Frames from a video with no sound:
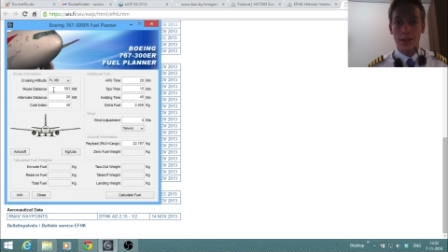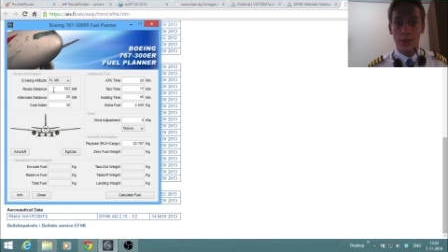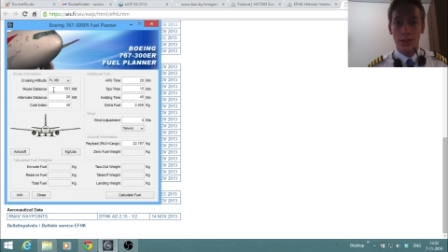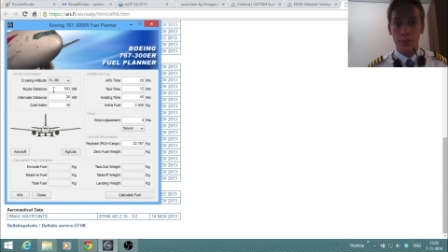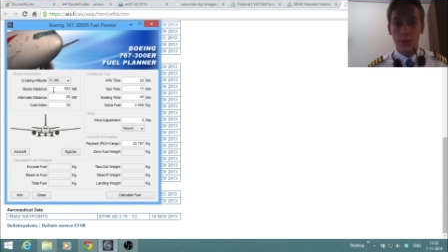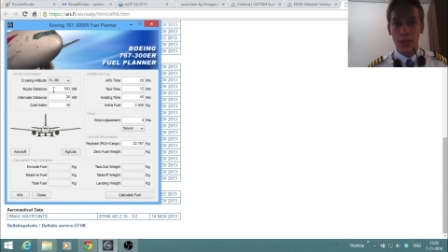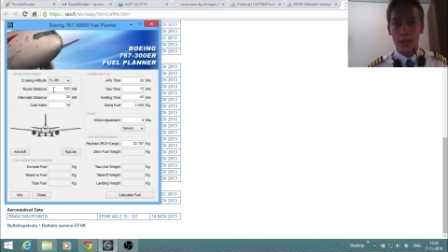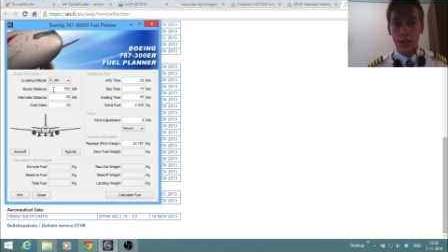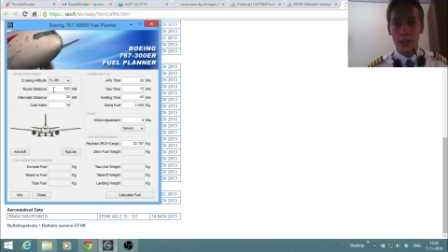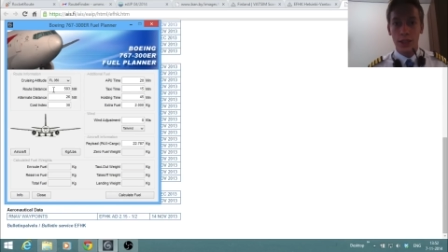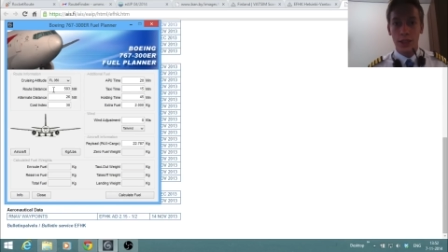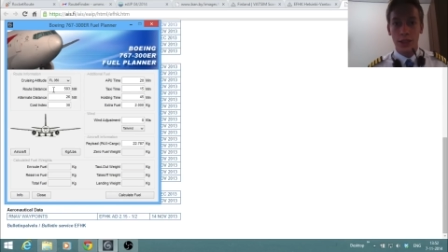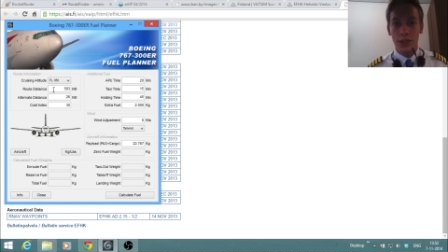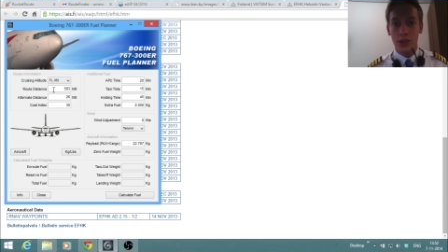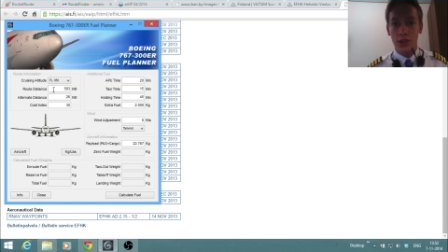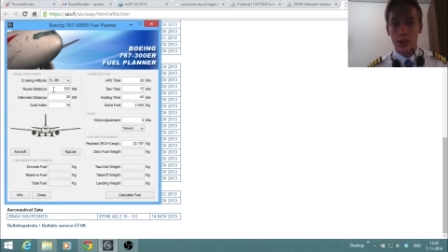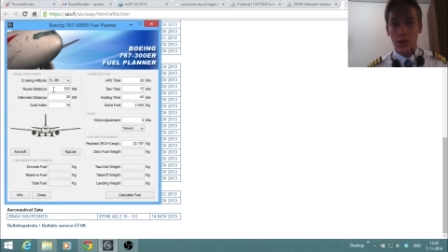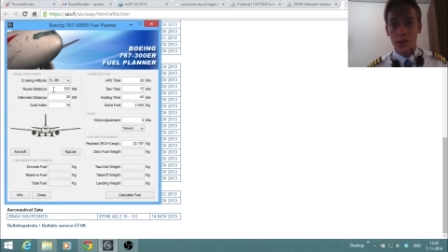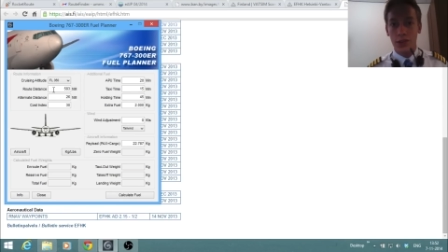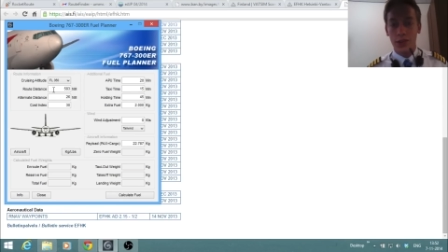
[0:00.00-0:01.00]
I mean, uh,
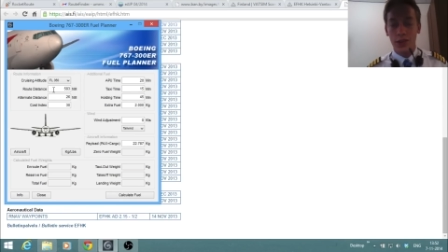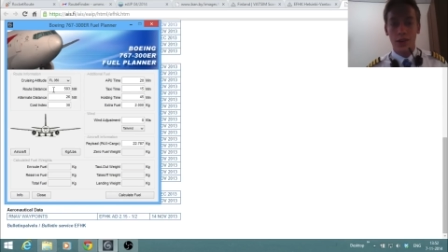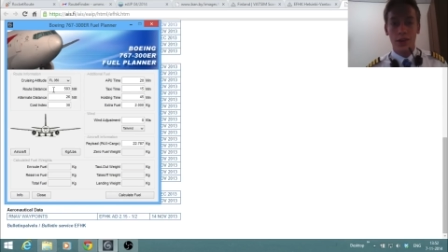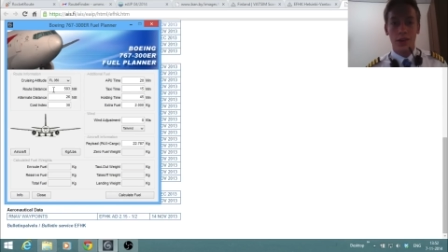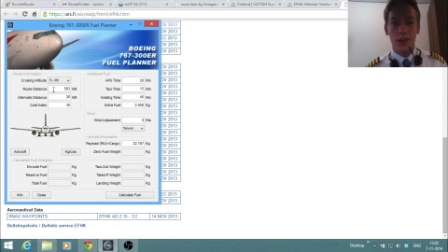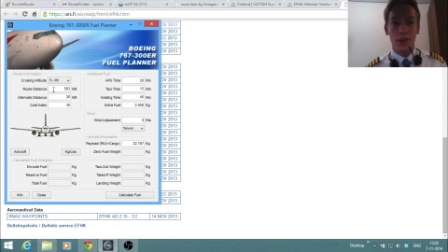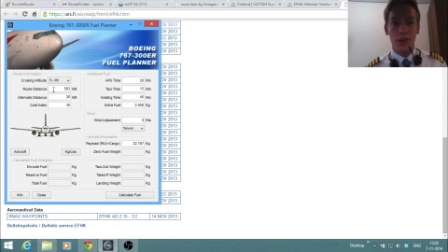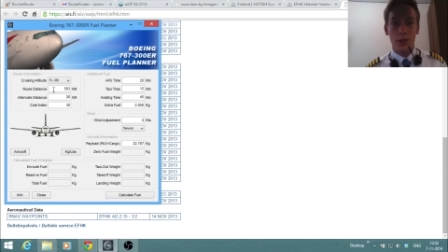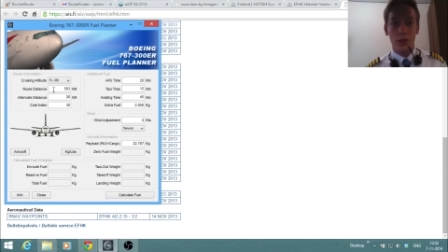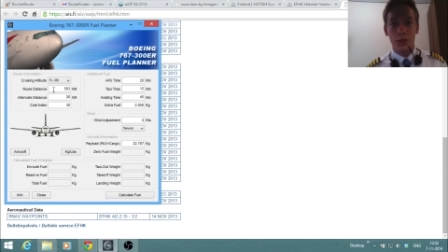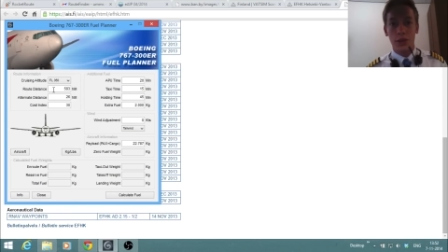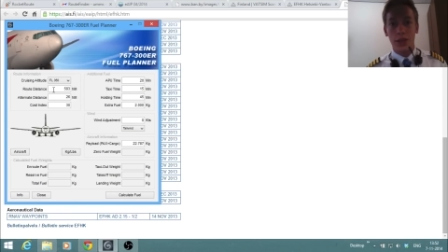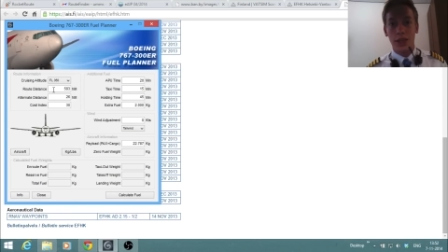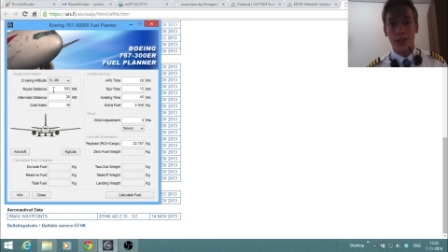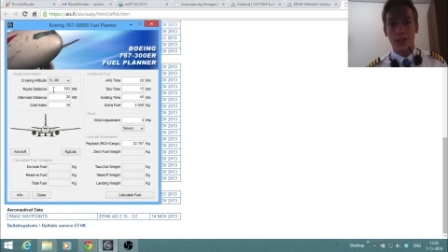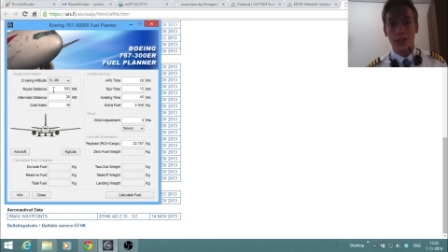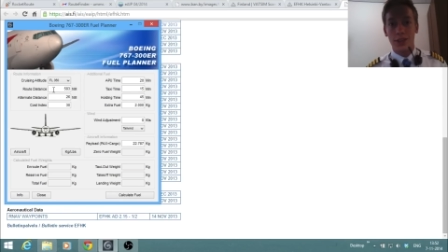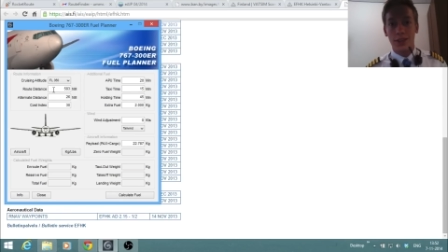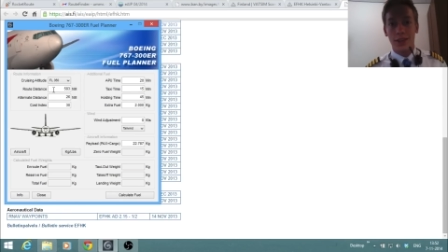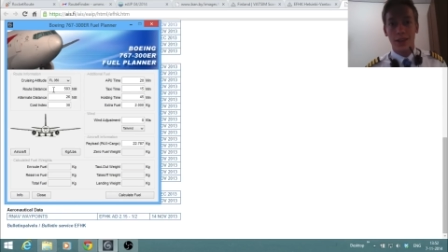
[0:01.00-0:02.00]
it's not. I don't think
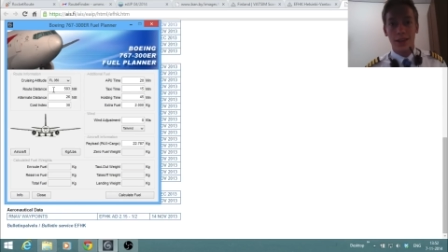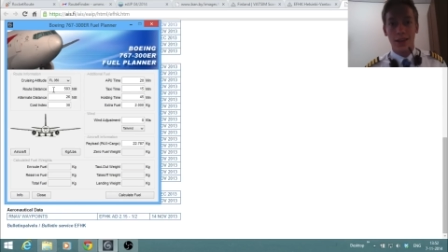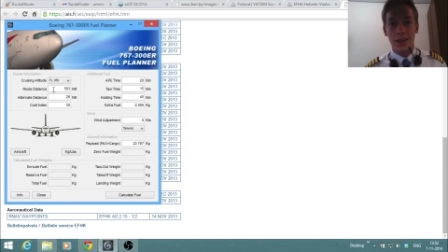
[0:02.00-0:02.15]
it's uh,